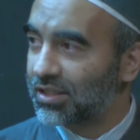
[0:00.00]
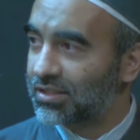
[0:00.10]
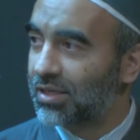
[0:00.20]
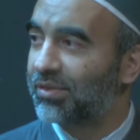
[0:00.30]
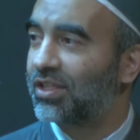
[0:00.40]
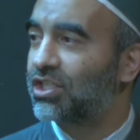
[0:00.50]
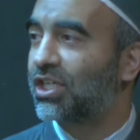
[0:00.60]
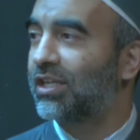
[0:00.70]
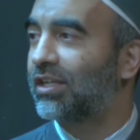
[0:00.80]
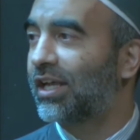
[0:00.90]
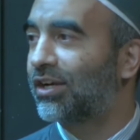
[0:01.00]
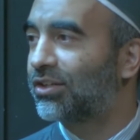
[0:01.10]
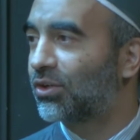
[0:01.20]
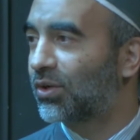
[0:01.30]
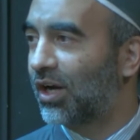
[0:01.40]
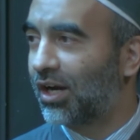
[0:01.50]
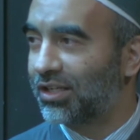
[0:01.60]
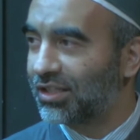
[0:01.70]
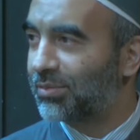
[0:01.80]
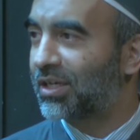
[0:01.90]
some of the jinn hear the Quran
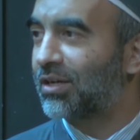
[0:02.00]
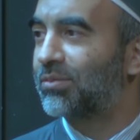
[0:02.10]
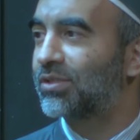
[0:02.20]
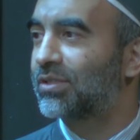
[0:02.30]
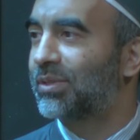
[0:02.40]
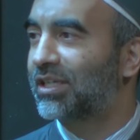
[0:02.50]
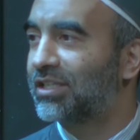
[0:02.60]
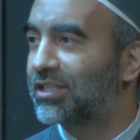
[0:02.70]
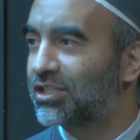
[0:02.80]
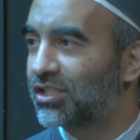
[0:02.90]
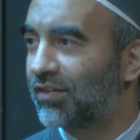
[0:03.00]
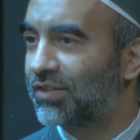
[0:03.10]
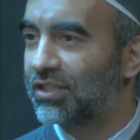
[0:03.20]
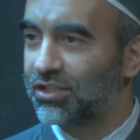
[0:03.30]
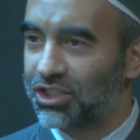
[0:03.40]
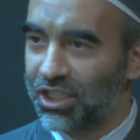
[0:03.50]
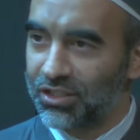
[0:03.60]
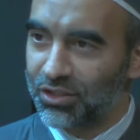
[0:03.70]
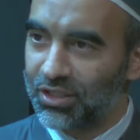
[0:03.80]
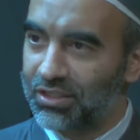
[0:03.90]
and they become Muslim, a contingent of
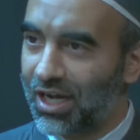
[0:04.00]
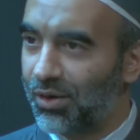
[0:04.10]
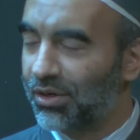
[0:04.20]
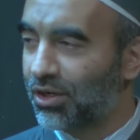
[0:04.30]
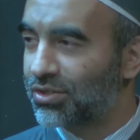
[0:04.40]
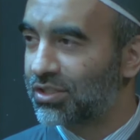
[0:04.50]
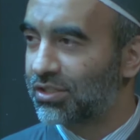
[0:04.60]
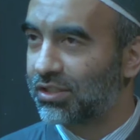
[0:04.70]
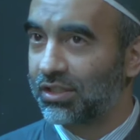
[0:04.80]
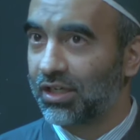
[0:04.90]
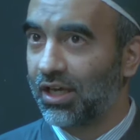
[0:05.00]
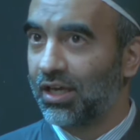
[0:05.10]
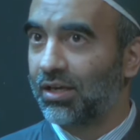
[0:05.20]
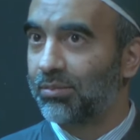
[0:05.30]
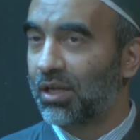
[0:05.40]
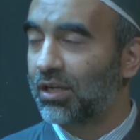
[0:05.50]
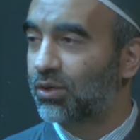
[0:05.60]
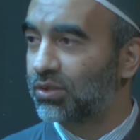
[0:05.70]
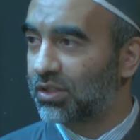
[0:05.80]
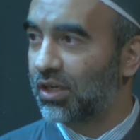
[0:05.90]
jinn. So the da'wah goes into the
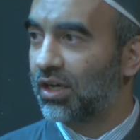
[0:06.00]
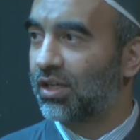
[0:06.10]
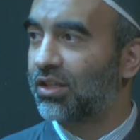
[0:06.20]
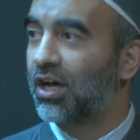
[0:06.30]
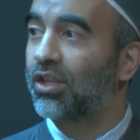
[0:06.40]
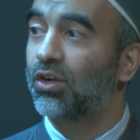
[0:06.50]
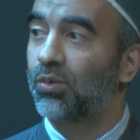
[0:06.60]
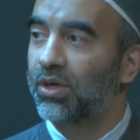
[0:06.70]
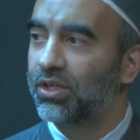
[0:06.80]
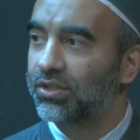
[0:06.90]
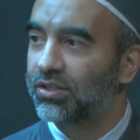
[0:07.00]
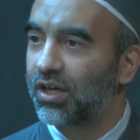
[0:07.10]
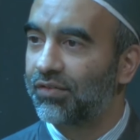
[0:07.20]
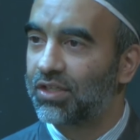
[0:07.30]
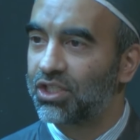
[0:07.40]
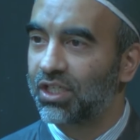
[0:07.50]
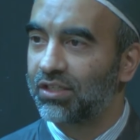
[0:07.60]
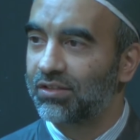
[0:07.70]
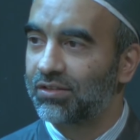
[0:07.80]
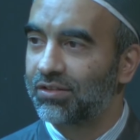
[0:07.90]
malakut, the, the other world of the
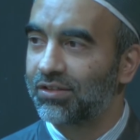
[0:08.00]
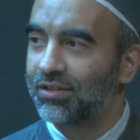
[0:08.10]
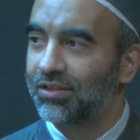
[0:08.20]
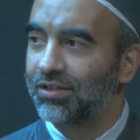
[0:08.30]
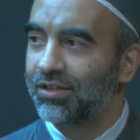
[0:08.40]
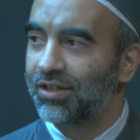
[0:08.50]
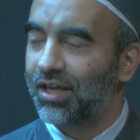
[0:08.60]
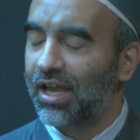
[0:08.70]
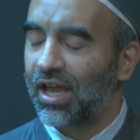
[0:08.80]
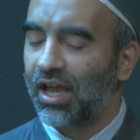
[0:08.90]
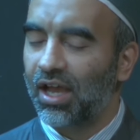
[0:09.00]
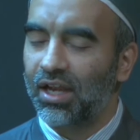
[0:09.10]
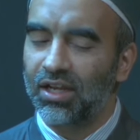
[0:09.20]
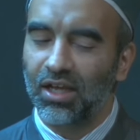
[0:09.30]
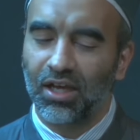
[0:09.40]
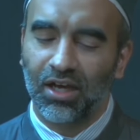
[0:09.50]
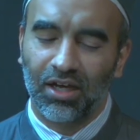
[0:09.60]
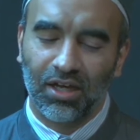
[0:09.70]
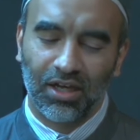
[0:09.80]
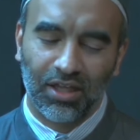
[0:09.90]
jinn. And
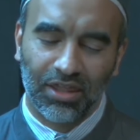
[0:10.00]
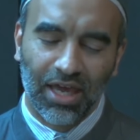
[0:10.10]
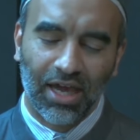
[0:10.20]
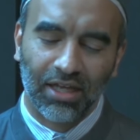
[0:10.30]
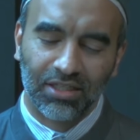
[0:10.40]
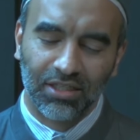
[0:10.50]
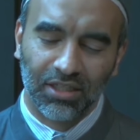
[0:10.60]
that